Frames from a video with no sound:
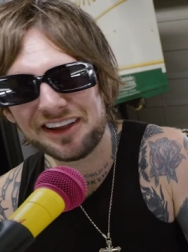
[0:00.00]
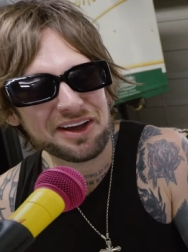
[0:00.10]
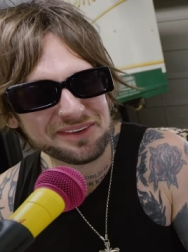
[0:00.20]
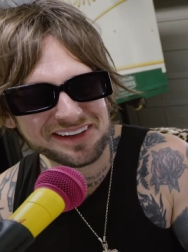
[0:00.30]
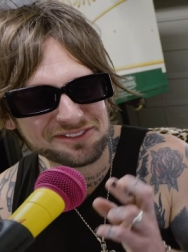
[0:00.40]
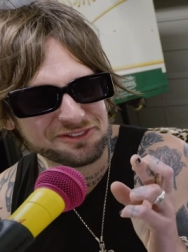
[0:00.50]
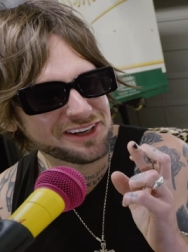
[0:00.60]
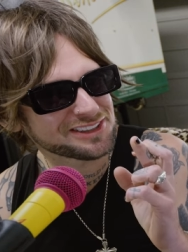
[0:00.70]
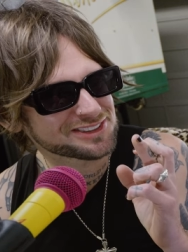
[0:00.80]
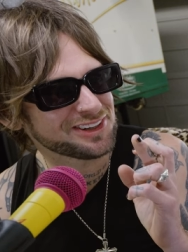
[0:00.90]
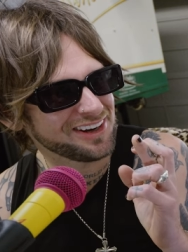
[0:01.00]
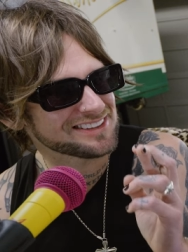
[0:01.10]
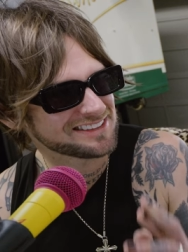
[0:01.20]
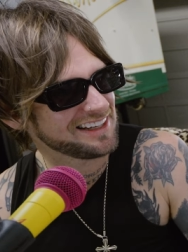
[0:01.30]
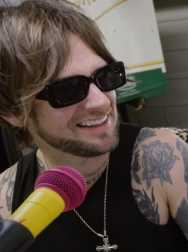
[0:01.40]
I mean, fingers
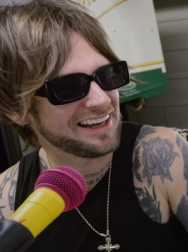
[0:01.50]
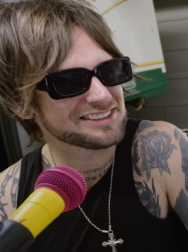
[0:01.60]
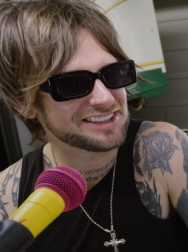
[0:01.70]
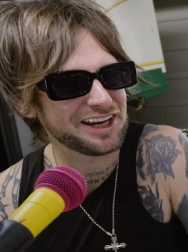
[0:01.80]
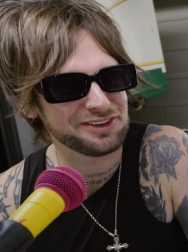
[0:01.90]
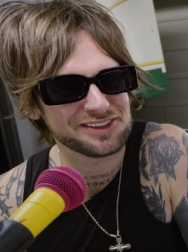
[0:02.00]
crossed. Fingers yeah, crossed yesterday yeah.